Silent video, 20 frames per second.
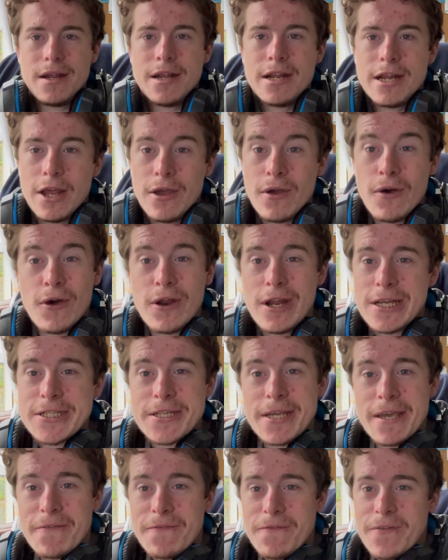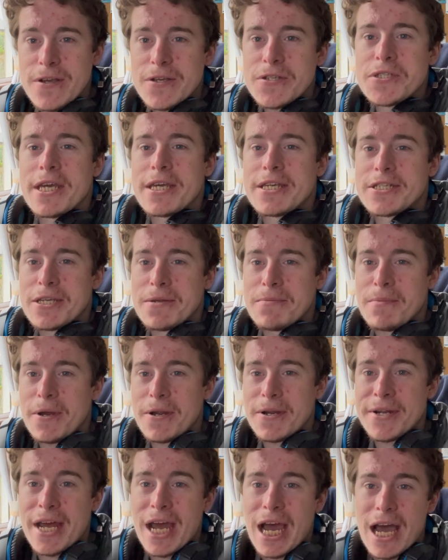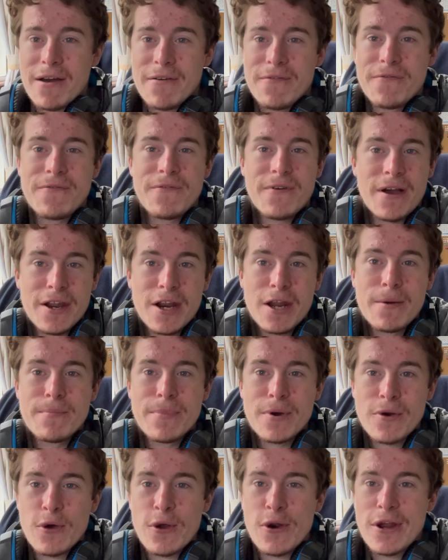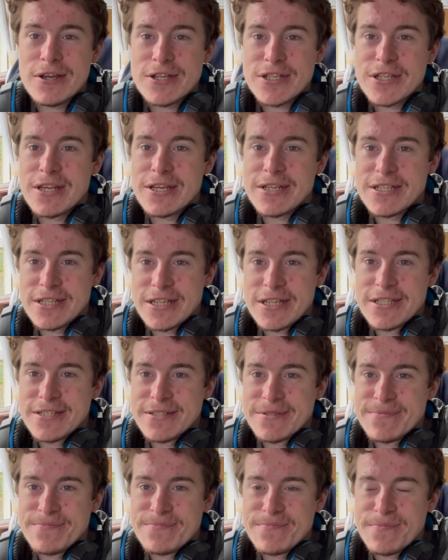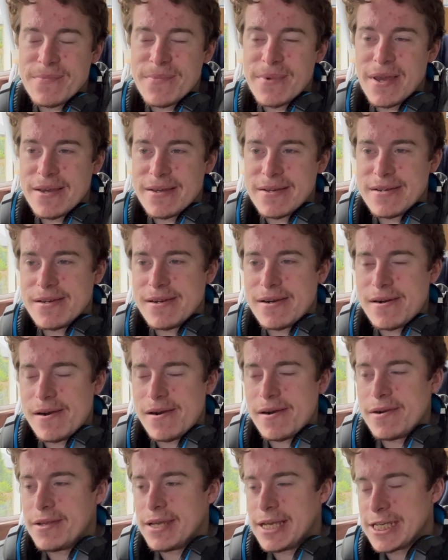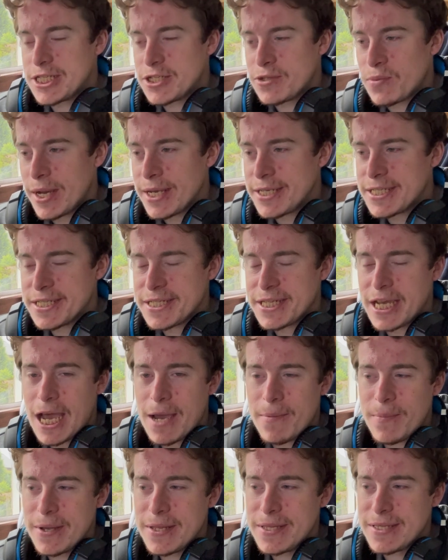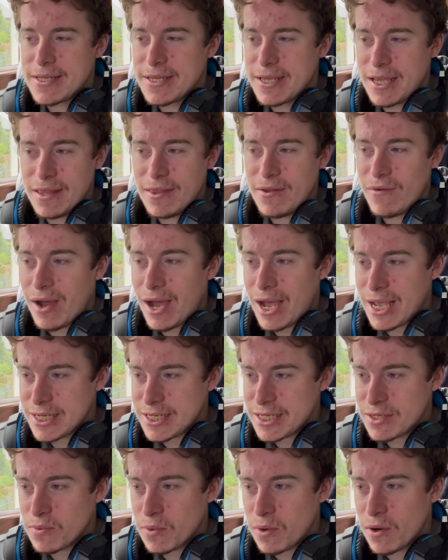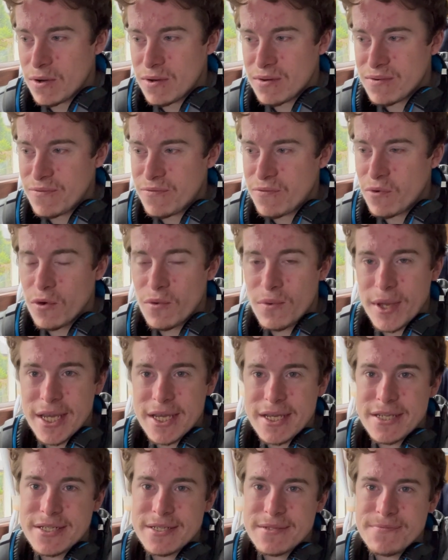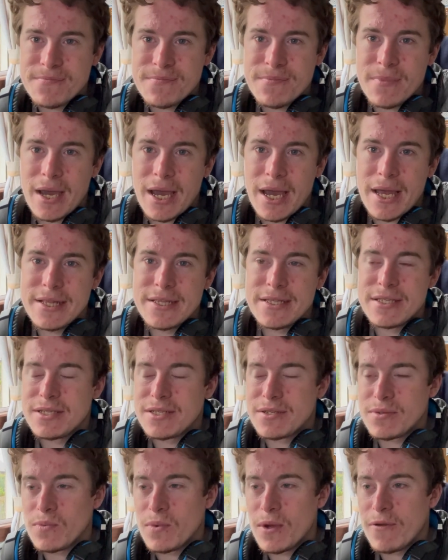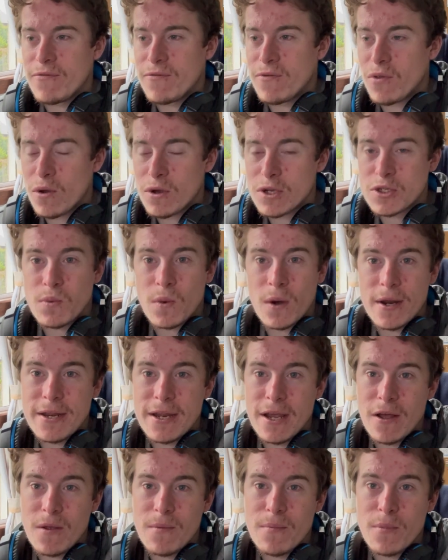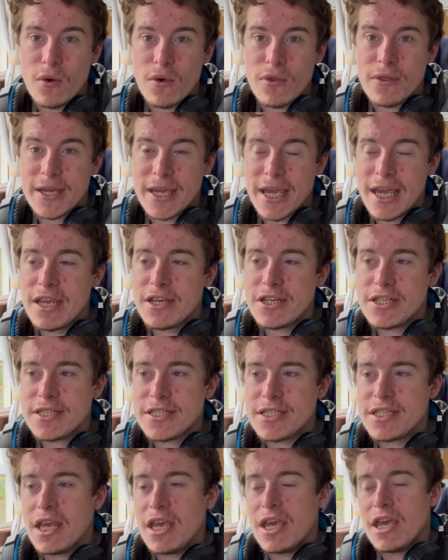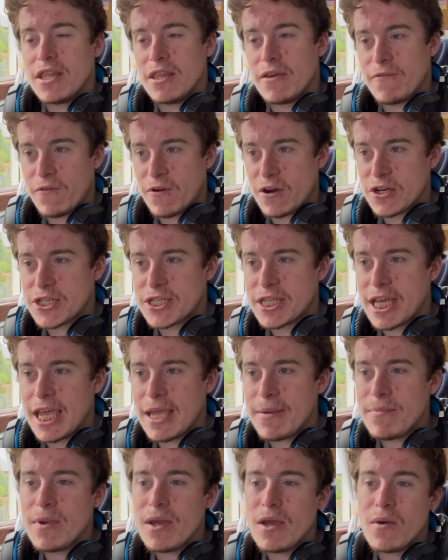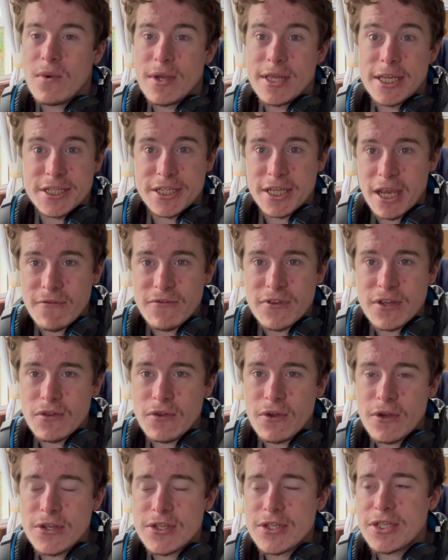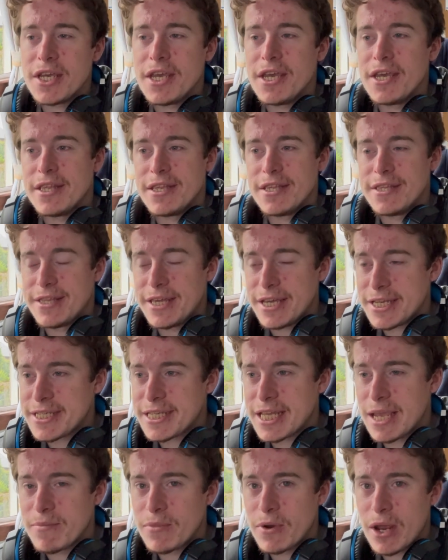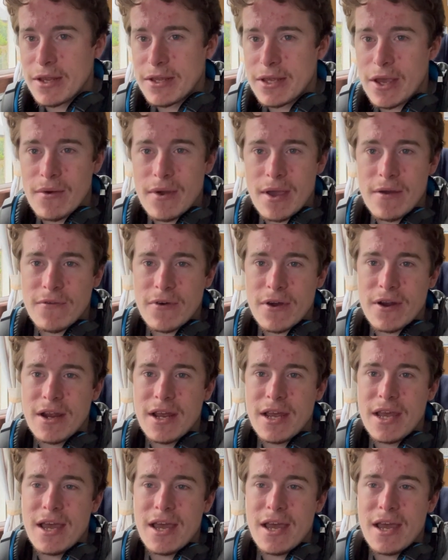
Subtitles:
Now, honestly, it feels like St Mirren have a number on us this season. That's twice it's happened in the last, 4 weeks. and we've lost 1-0 on both occasions. The first time, we deserved to lose. This time round, however,